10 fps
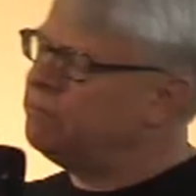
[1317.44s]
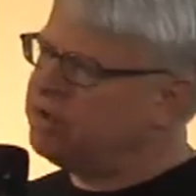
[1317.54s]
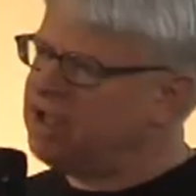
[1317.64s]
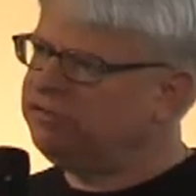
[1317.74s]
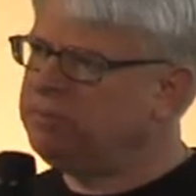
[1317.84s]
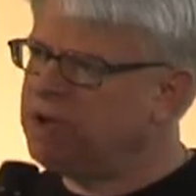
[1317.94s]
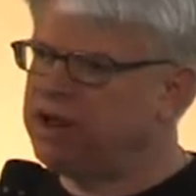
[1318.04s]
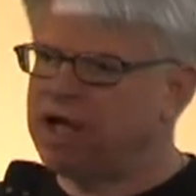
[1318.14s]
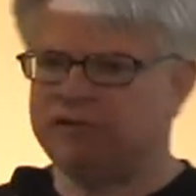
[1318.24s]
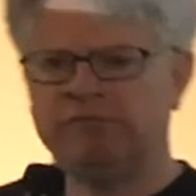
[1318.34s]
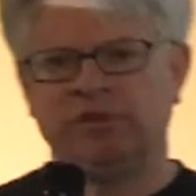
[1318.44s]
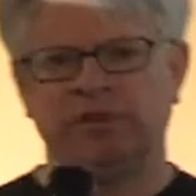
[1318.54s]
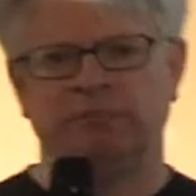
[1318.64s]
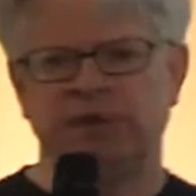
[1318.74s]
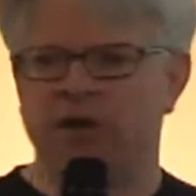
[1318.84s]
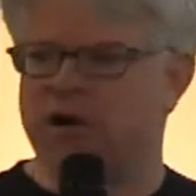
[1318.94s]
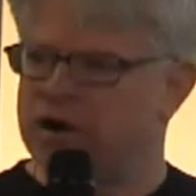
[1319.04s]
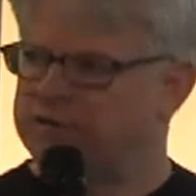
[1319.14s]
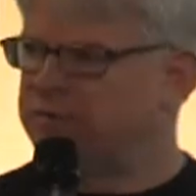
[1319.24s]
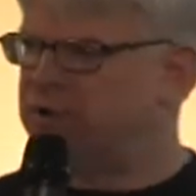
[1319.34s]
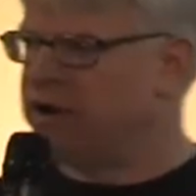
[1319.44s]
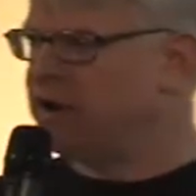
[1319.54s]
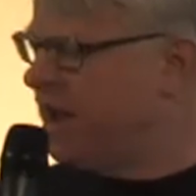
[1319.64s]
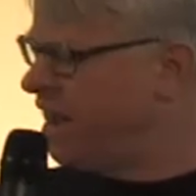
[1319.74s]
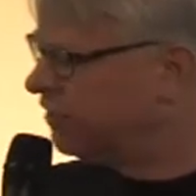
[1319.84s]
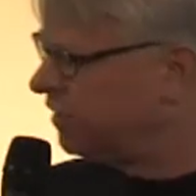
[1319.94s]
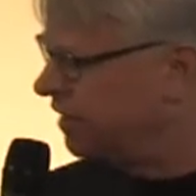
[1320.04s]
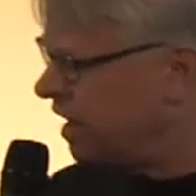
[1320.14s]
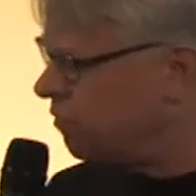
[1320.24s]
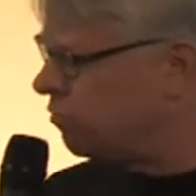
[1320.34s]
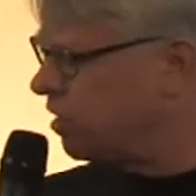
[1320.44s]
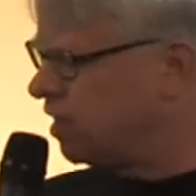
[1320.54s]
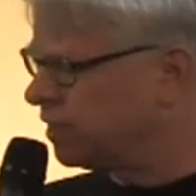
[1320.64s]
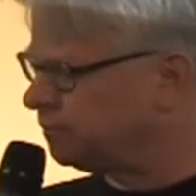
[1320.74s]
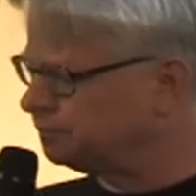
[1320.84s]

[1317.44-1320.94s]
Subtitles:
but it actually might really be hard to put your hands on that work,